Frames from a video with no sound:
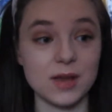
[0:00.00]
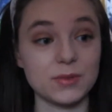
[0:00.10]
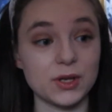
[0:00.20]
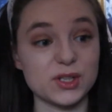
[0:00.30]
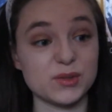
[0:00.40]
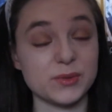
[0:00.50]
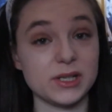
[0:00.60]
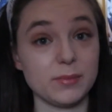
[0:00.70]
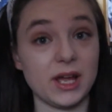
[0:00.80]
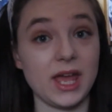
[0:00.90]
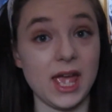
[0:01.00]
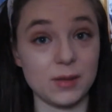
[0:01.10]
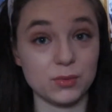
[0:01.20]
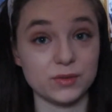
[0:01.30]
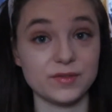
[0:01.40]
I'm going to read my
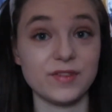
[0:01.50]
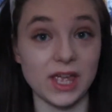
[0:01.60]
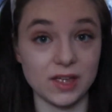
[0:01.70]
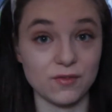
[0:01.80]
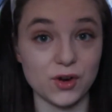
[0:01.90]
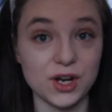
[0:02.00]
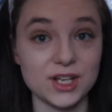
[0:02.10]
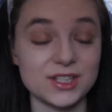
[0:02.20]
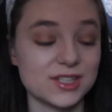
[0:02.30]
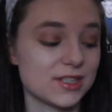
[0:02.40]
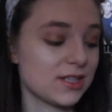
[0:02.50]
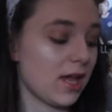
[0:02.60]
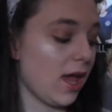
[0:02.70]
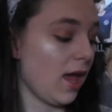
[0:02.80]
April favourites.